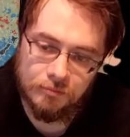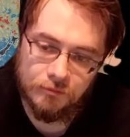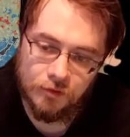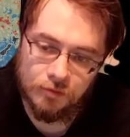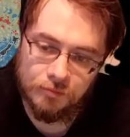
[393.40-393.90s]

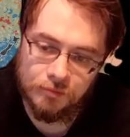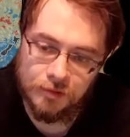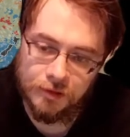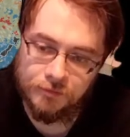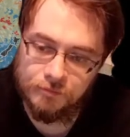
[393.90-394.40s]
from
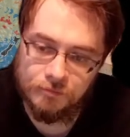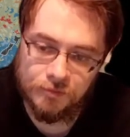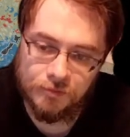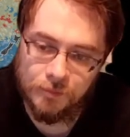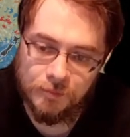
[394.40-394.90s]
left
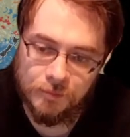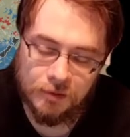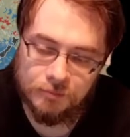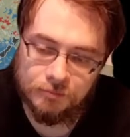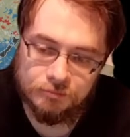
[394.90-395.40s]
top to bottom